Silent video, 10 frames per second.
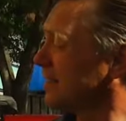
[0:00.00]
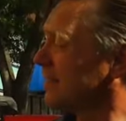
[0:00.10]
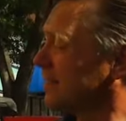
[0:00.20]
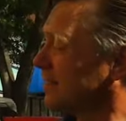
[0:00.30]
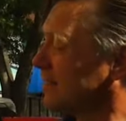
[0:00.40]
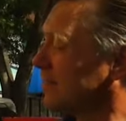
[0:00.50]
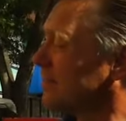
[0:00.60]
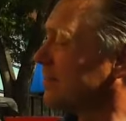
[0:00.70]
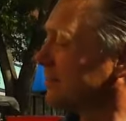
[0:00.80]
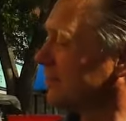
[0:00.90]

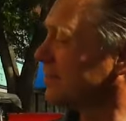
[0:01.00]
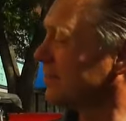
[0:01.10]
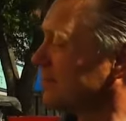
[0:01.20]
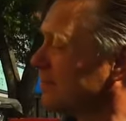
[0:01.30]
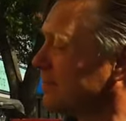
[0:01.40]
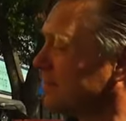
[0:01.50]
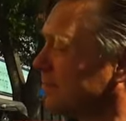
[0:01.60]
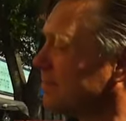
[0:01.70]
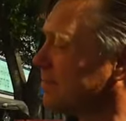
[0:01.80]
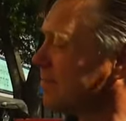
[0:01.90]

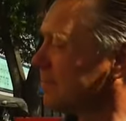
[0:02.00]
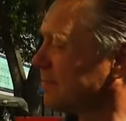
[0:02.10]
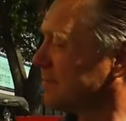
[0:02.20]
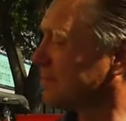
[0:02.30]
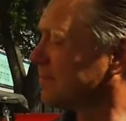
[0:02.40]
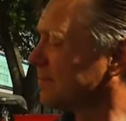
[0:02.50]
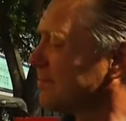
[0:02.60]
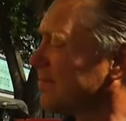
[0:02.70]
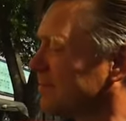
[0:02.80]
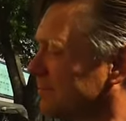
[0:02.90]

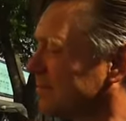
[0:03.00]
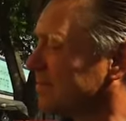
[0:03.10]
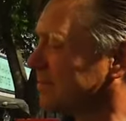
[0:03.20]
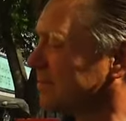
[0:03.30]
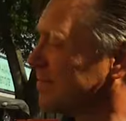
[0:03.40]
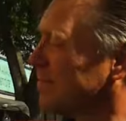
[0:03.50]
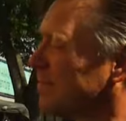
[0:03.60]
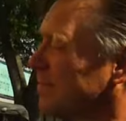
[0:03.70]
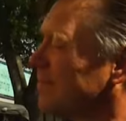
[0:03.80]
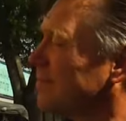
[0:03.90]

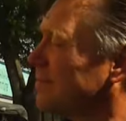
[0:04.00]
This person isn't speaking.